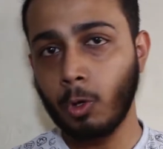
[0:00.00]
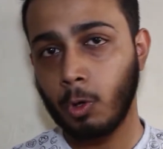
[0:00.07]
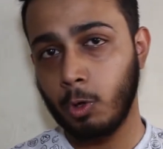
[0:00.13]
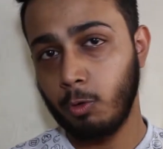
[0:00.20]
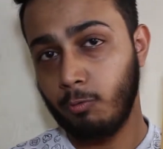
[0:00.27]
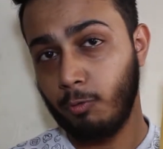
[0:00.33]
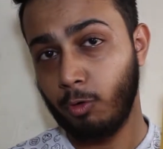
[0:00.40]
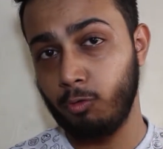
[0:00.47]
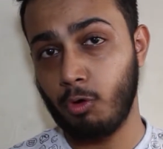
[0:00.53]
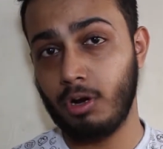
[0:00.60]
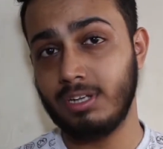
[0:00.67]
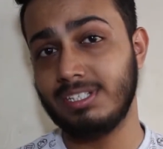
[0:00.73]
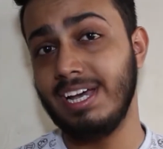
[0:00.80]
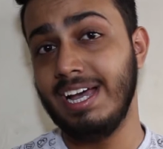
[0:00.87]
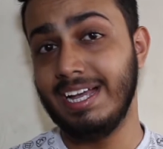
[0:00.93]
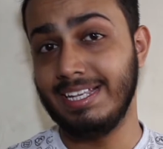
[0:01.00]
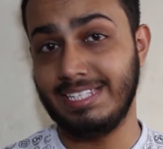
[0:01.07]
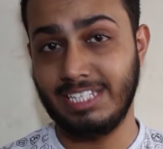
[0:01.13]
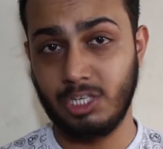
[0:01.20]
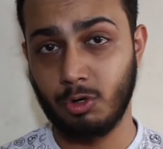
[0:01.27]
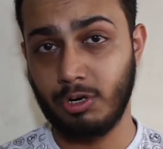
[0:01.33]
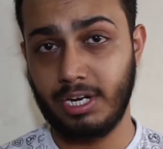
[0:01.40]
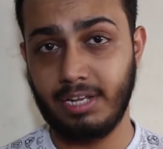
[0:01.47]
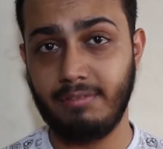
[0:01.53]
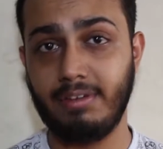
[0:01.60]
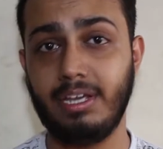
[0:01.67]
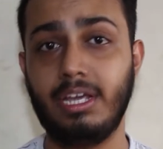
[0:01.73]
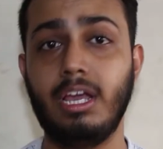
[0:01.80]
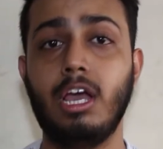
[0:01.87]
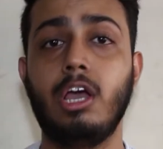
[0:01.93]
you would watch
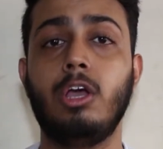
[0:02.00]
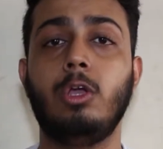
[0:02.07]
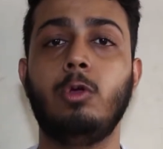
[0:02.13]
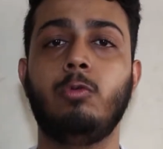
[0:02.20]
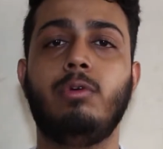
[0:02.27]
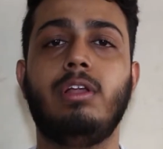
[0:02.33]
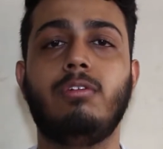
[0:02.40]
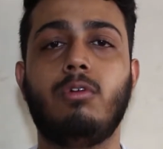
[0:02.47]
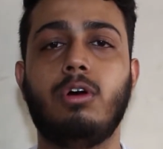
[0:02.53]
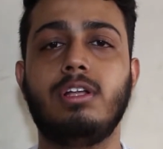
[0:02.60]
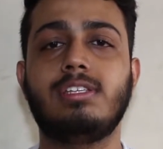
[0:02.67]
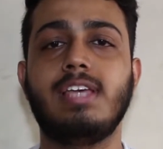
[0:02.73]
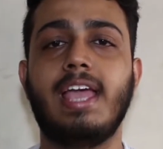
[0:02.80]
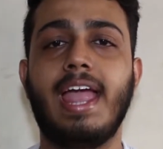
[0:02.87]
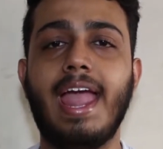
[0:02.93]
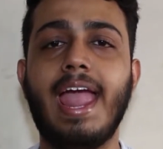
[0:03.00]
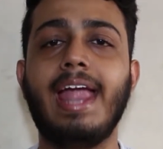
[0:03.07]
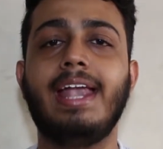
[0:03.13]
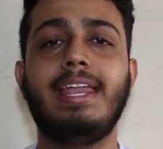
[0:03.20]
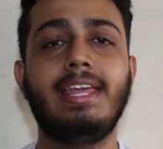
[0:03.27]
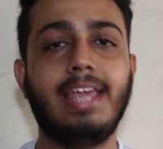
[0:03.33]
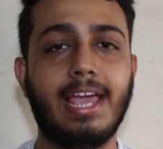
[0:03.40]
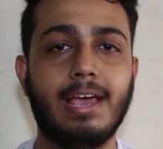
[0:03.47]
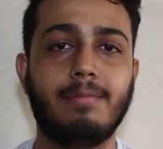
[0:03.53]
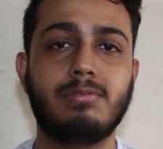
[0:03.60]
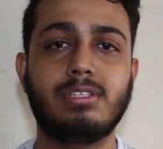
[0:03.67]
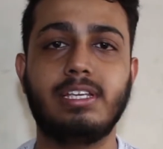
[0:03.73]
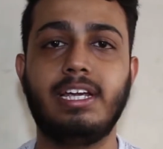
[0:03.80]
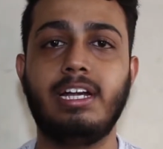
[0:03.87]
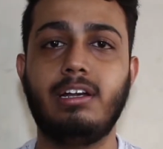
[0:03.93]
GeoTV, you will watch any
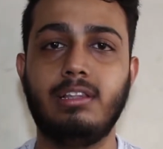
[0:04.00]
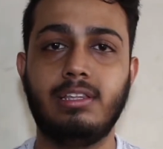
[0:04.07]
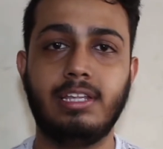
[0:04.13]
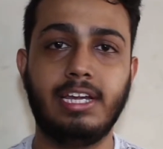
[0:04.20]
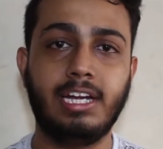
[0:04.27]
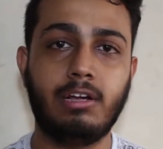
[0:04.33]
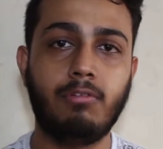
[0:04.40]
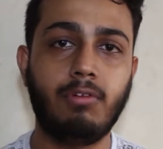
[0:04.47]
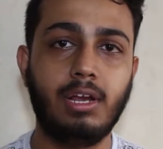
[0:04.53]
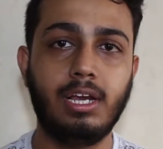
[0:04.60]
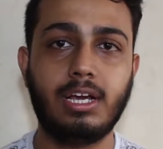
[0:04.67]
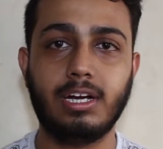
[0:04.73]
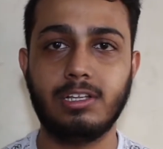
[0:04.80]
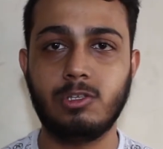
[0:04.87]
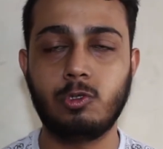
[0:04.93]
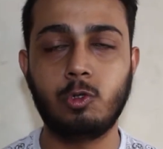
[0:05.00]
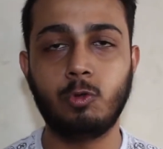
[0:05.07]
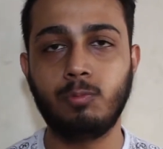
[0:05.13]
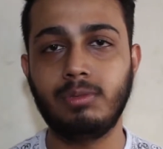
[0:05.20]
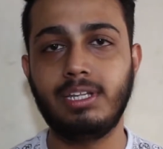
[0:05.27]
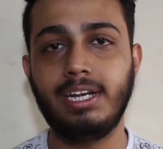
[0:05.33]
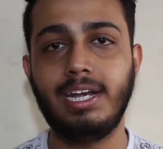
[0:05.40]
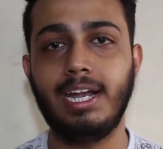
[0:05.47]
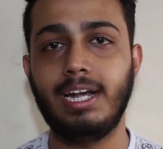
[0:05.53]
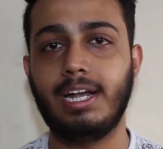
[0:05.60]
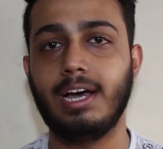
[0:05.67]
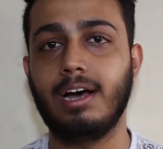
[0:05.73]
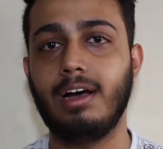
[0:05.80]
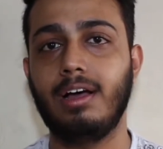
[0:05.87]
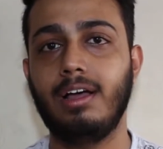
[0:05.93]
apps, it will consume the
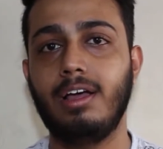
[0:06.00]
data.